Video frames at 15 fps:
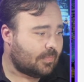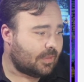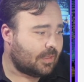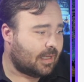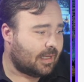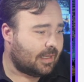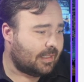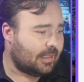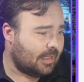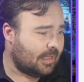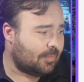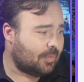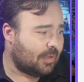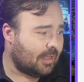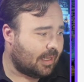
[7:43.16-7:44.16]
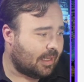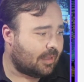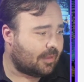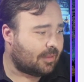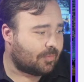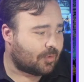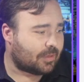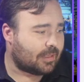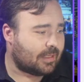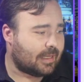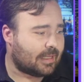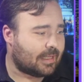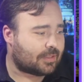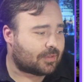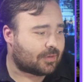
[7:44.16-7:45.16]
In the NBA, the Brooklyn
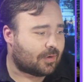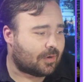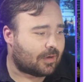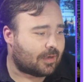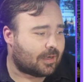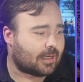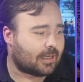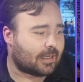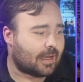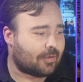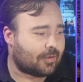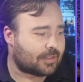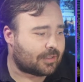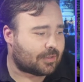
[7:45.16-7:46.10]
Nets are not allowing